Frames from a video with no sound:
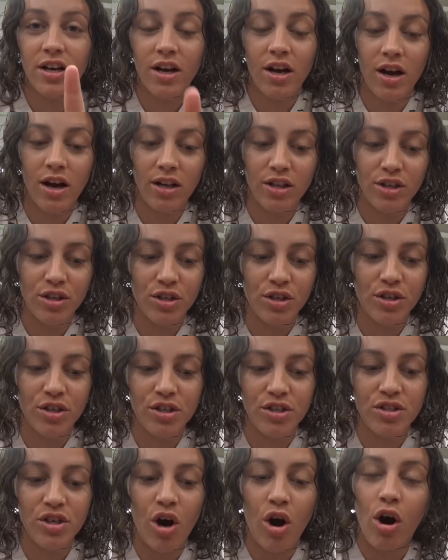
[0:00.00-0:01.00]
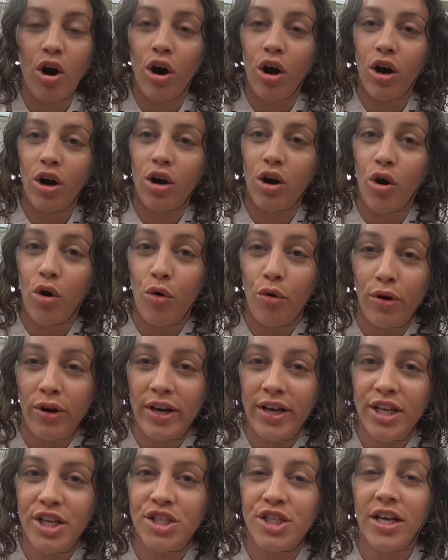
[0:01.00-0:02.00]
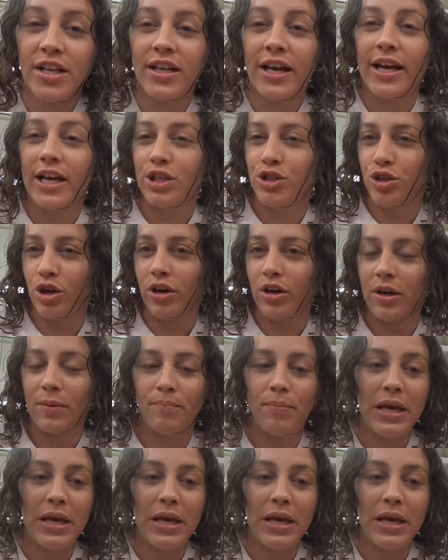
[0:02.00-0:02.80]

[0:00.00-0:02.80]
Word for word: colors are orange and like a dark